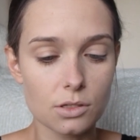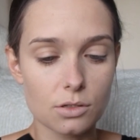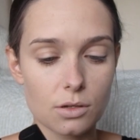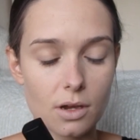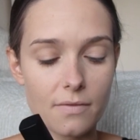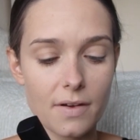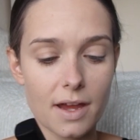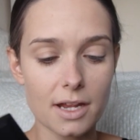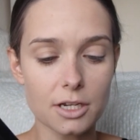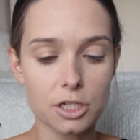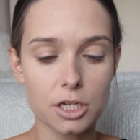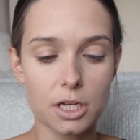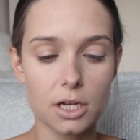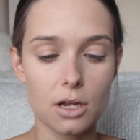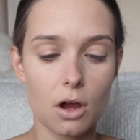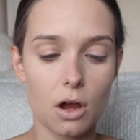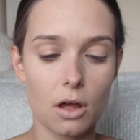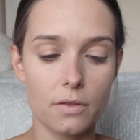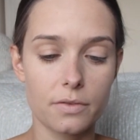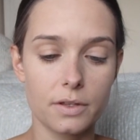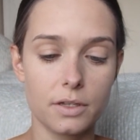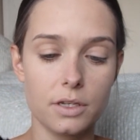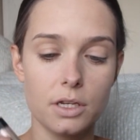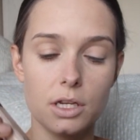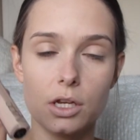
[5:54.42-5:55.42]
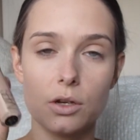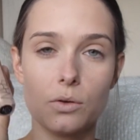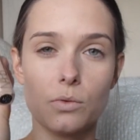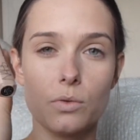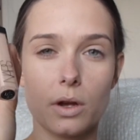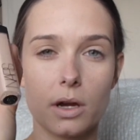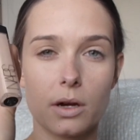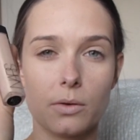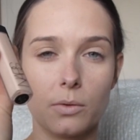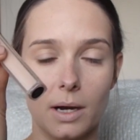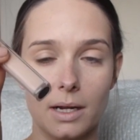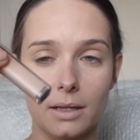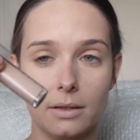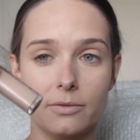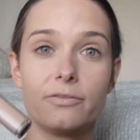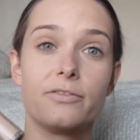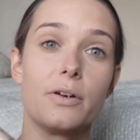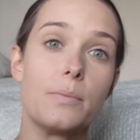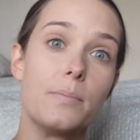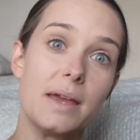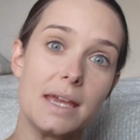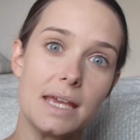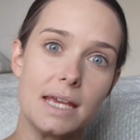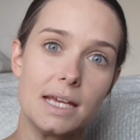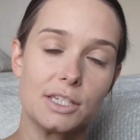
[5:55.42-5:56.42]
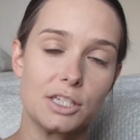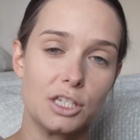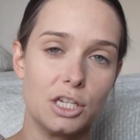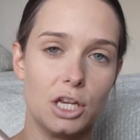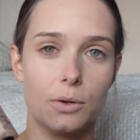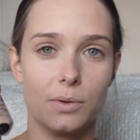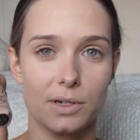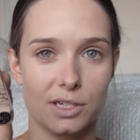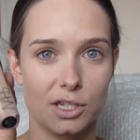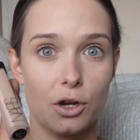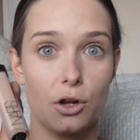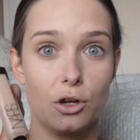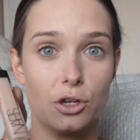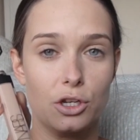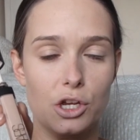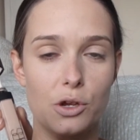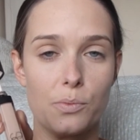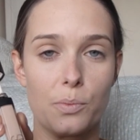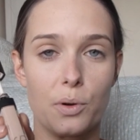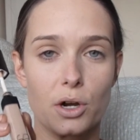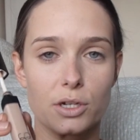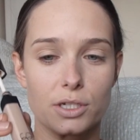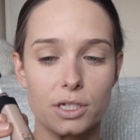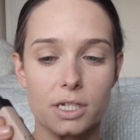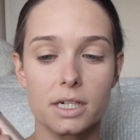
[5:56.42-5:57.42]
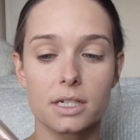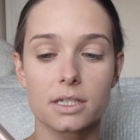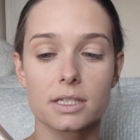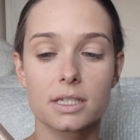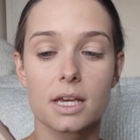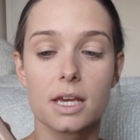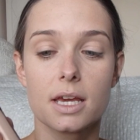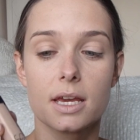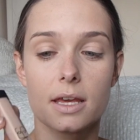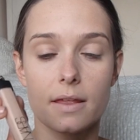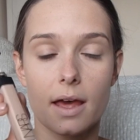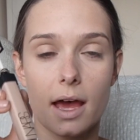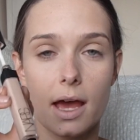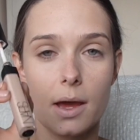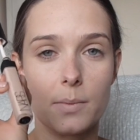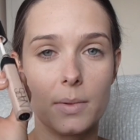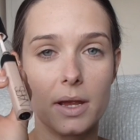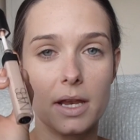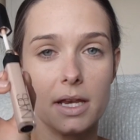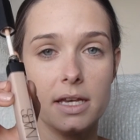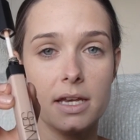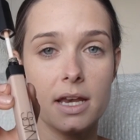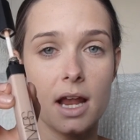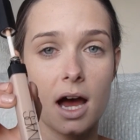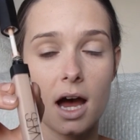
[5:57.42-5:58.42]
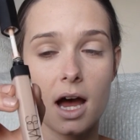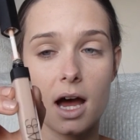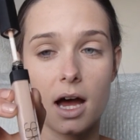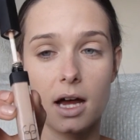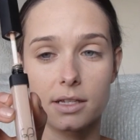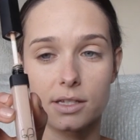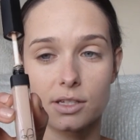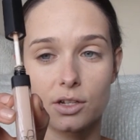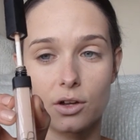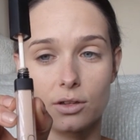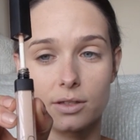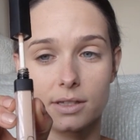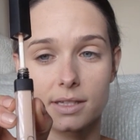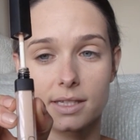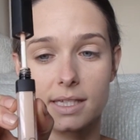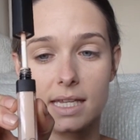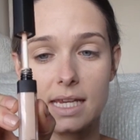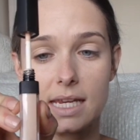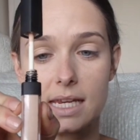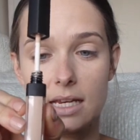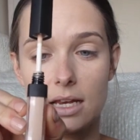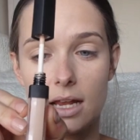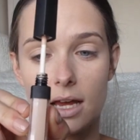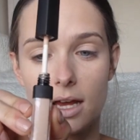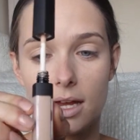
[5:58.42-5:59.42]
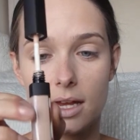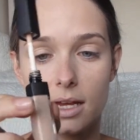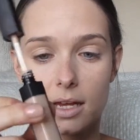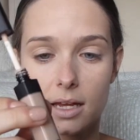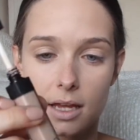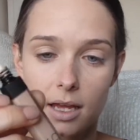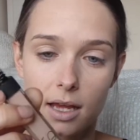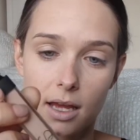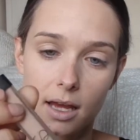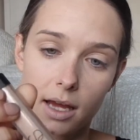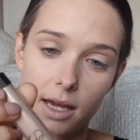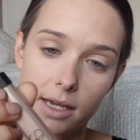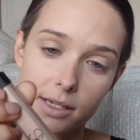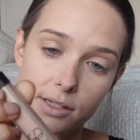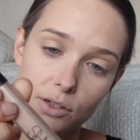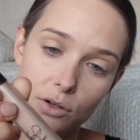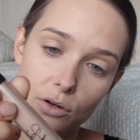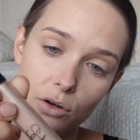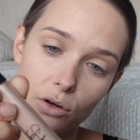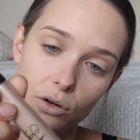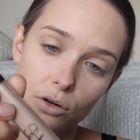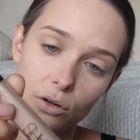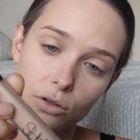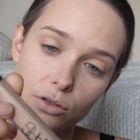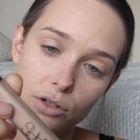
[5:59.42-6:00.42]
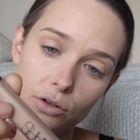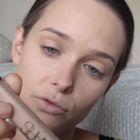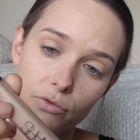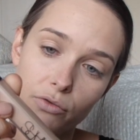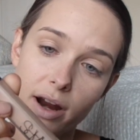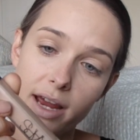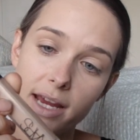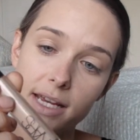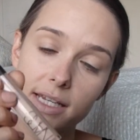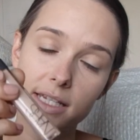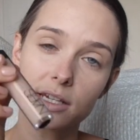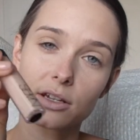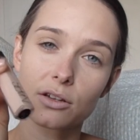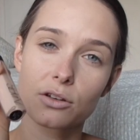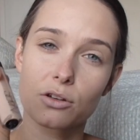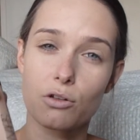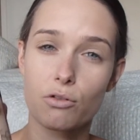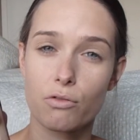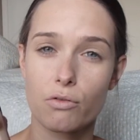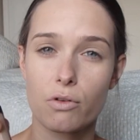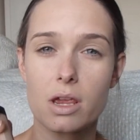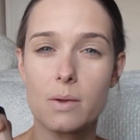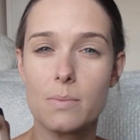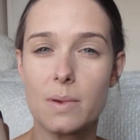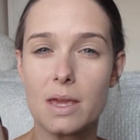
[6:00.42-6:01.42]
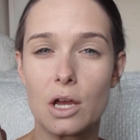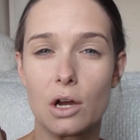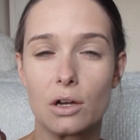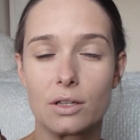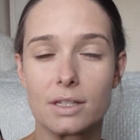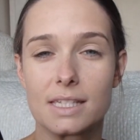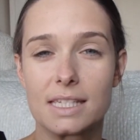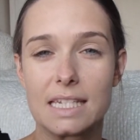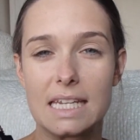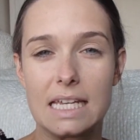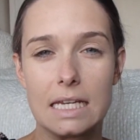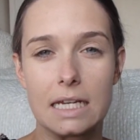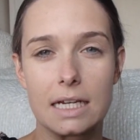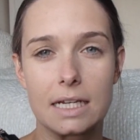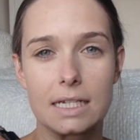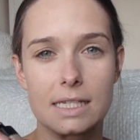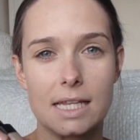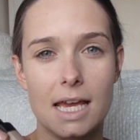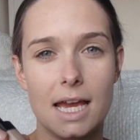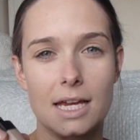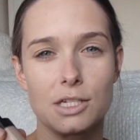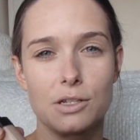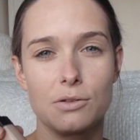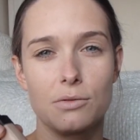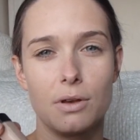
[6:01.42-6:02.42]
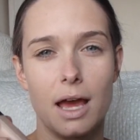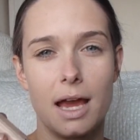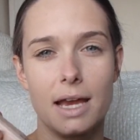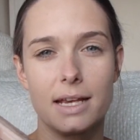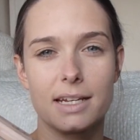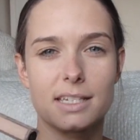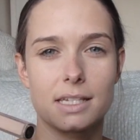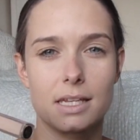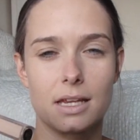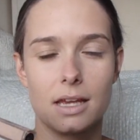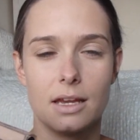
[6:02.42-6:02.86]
So I've actually got the new, well, for me it's new, it's not a new product, NARS concealer. It's called Radiant Creamy Concealer, because I do like